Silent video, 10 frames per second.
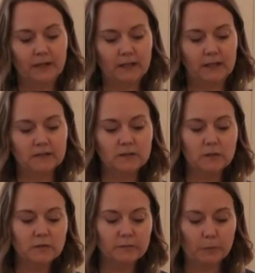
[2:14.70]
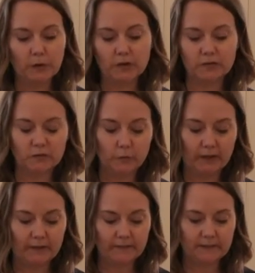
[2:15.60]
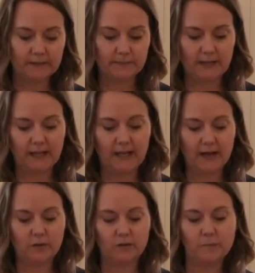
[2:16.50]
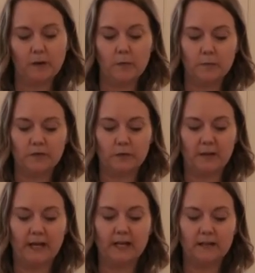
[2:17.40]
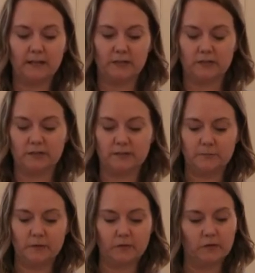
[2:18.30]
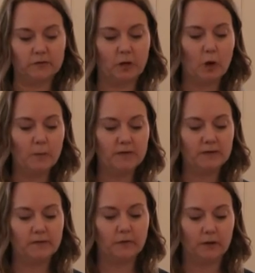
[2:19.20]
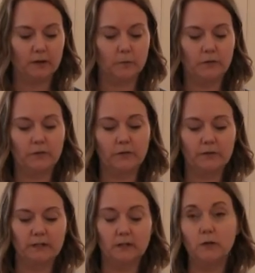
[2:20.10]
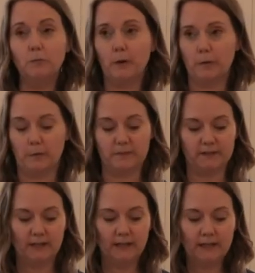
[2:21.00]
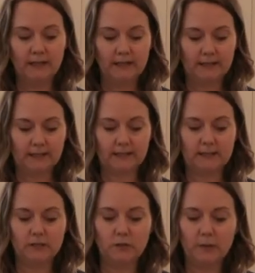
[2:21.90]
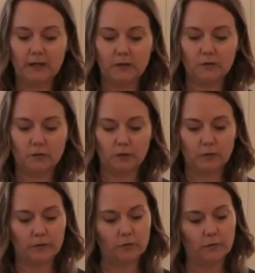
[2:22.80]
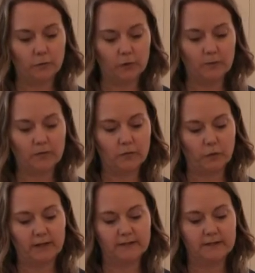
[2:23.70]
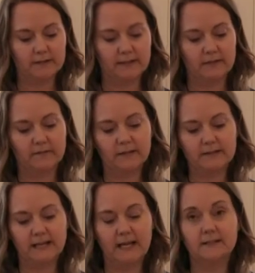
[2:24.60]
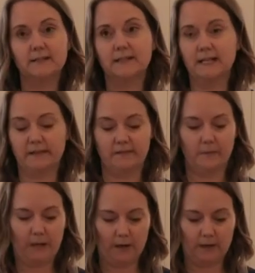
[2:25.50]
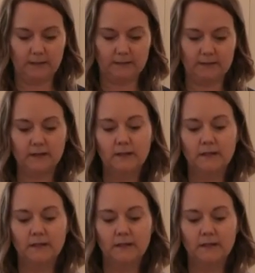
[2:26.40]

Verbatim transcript: In his newest book, Swift, he gathers poems from eight collections, but first opens the volume with 15 new poems that continue Baker's growth in form and voice as he investigates the death of parents,